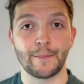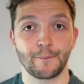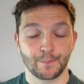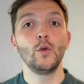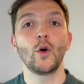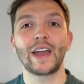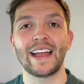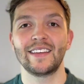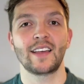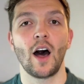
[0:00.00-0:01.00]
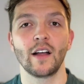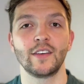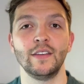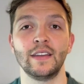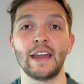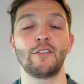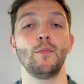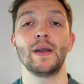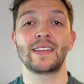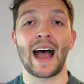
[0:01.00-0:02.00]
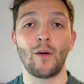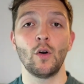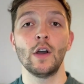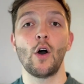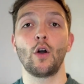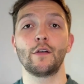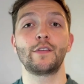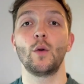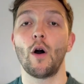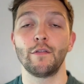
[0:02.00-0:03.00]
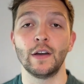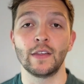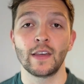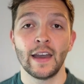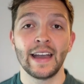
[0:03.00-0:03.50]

Do not get disheartened if you miss out on a few offers.